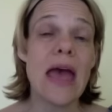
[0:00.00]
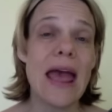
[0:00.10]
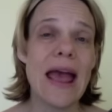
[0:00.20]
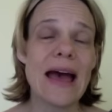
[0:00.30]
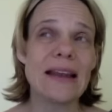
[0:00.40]

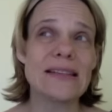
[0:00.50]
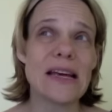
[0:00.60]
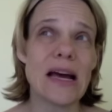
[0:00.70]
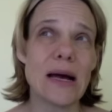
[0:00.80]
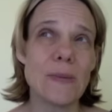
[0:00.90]
And
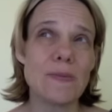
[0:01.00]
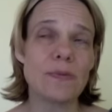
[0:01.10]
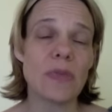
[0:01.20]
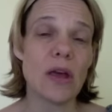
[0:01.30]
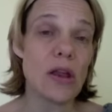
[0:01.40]

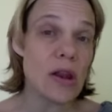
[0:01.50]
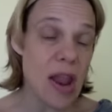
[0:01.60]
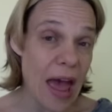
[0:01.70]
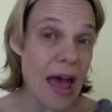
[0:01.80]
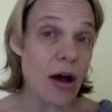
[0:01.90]

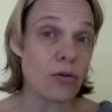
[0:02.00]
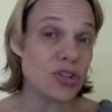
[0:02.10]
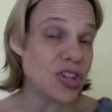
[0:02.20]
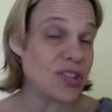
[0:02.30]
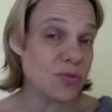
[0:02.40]
now,
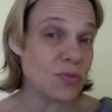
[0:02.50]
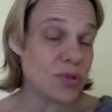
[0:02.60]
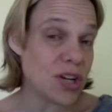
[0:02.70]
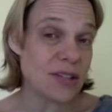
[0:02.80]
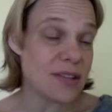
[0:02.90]

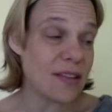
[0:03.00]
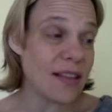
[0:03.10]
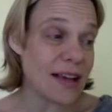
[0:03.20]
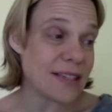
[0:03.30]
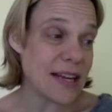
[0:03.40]
just in the
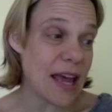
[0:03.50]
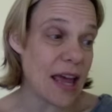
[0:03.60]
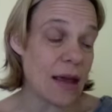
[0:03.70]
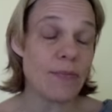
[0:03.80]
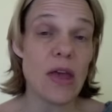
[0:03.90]
last
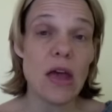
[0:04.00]
day,